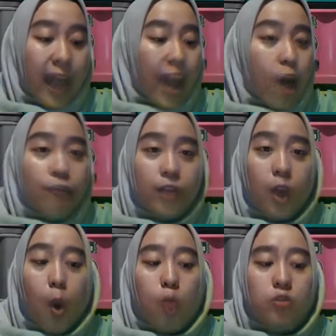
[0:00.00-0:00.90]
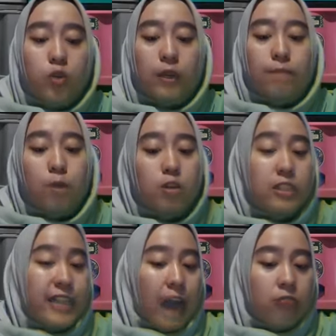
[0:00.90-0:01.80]
and often also the
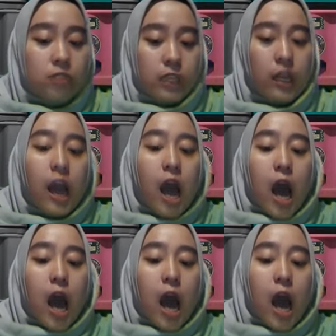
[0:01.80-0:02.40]
most daunting,